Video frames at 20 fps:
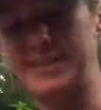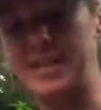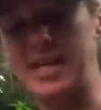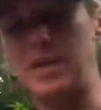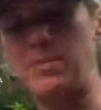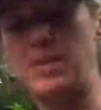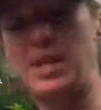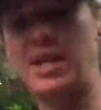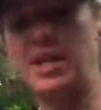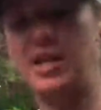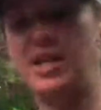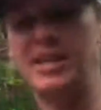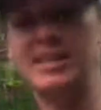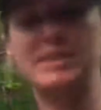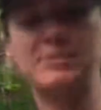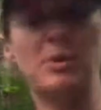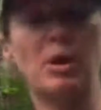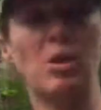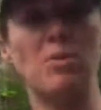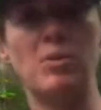And I may
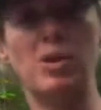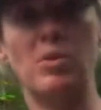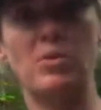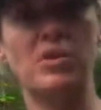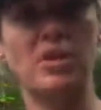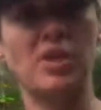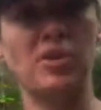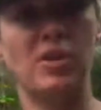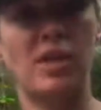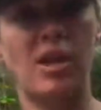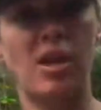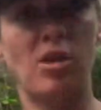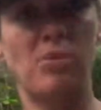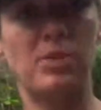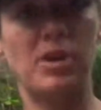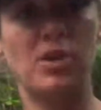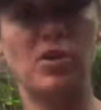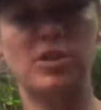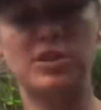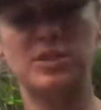experiment with other
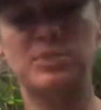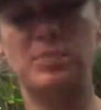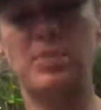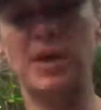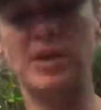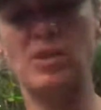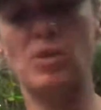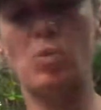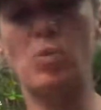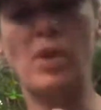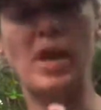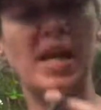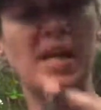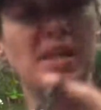carabiners, but the way